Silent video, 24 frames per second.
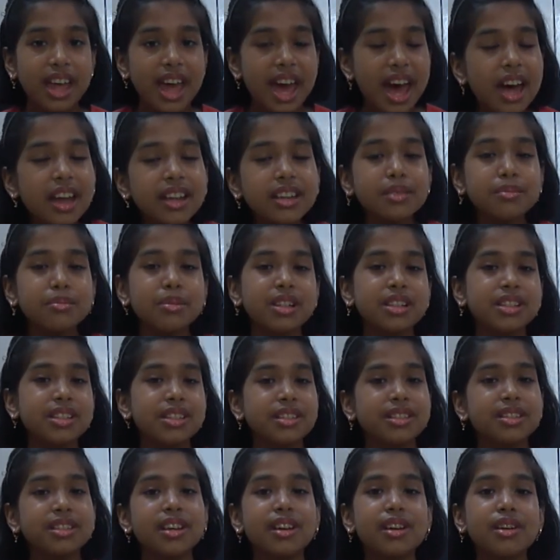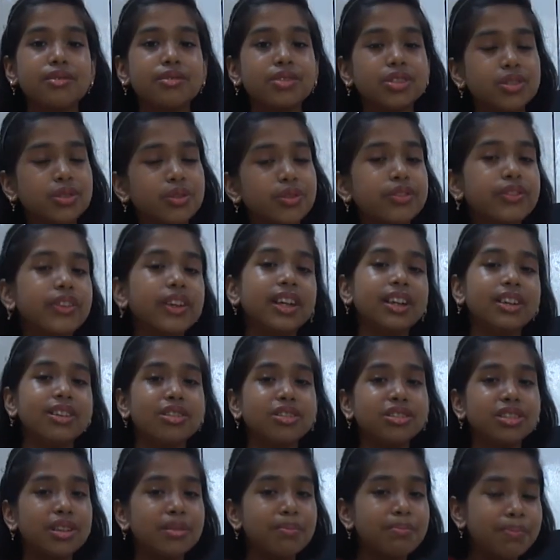animals which feed
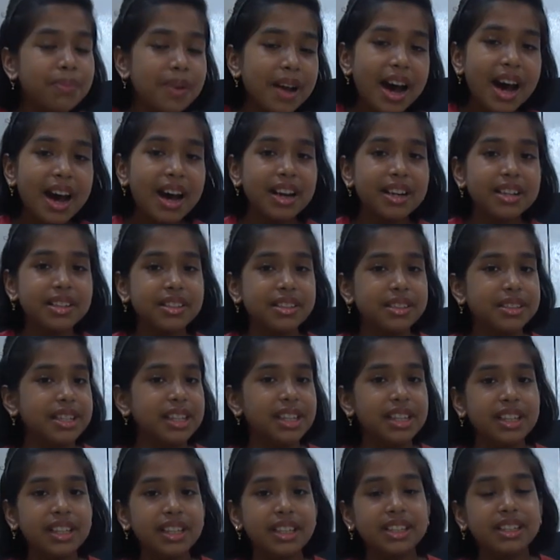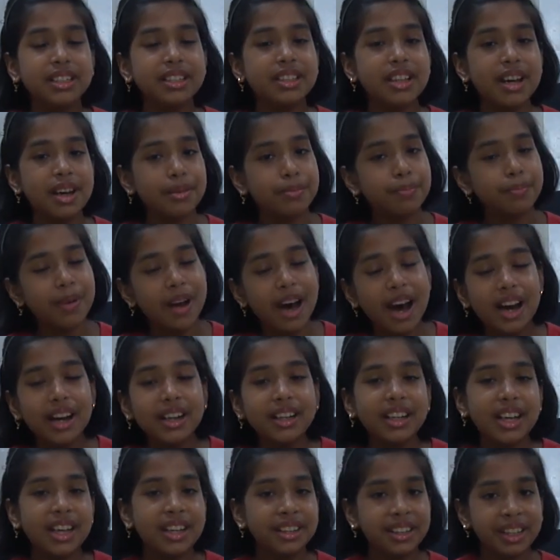on the plants, they eat that
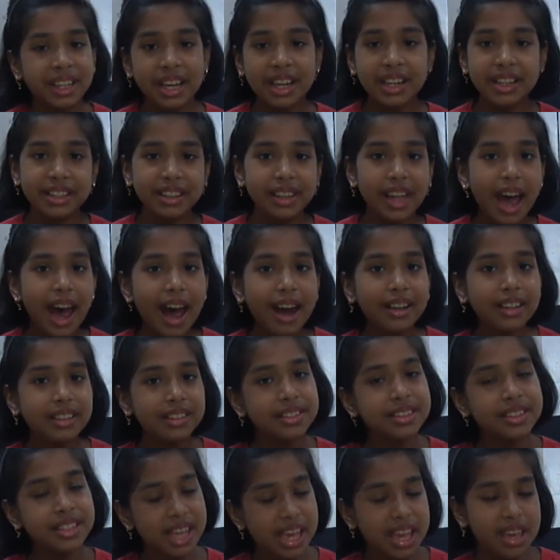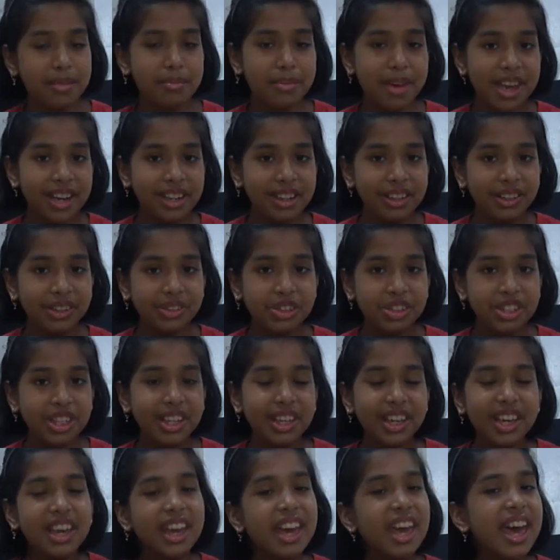plant and get that same energy.
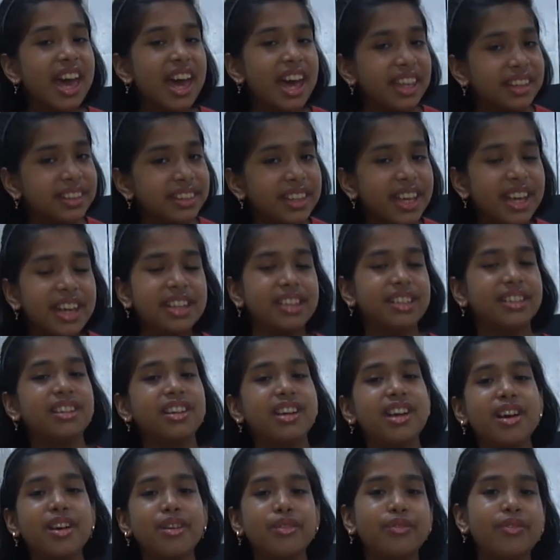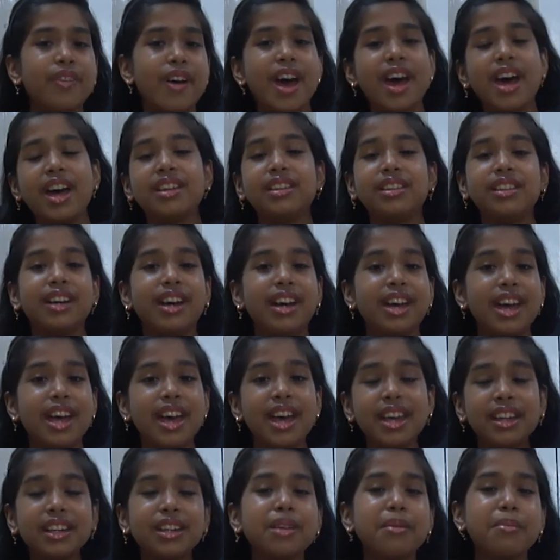And then when the
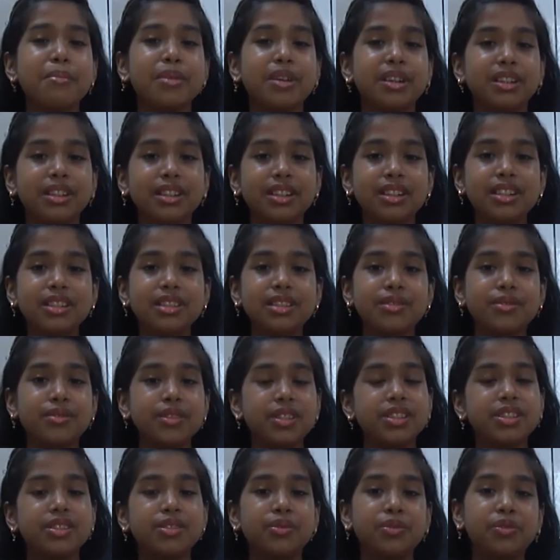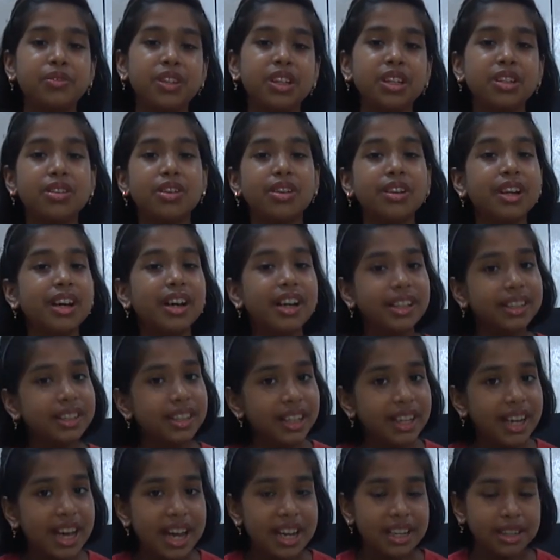animals which feed on
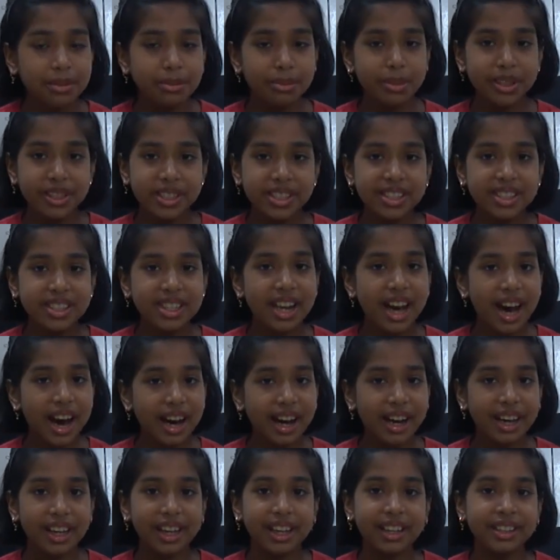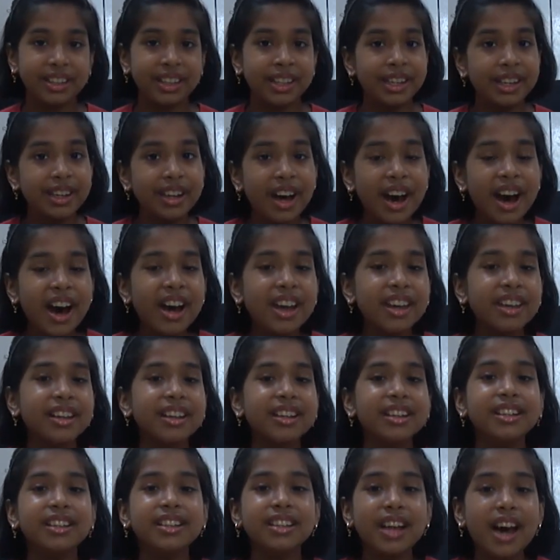other animals like the
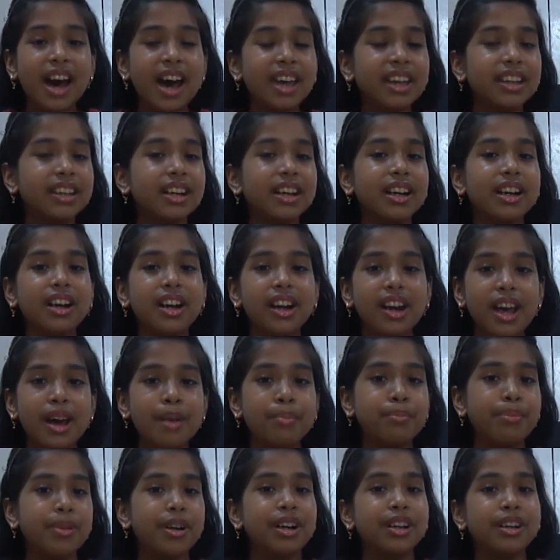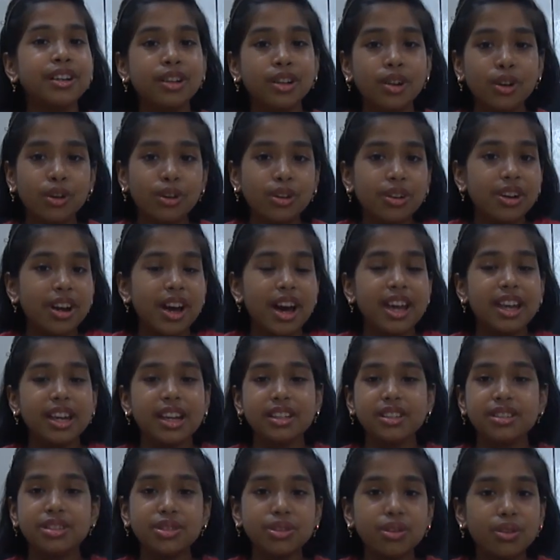lion, tiger, leopard, crocodile
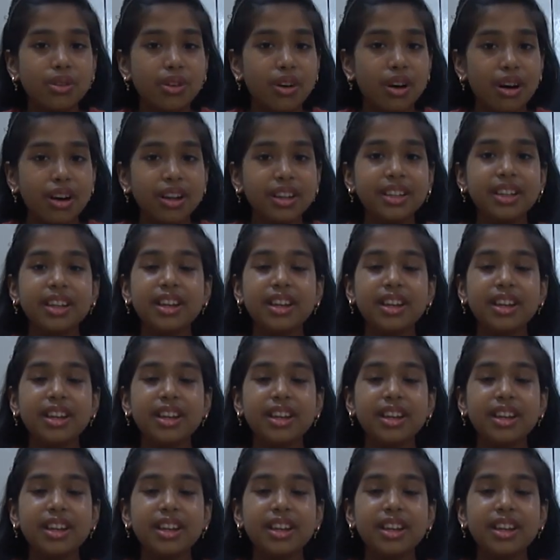and so on,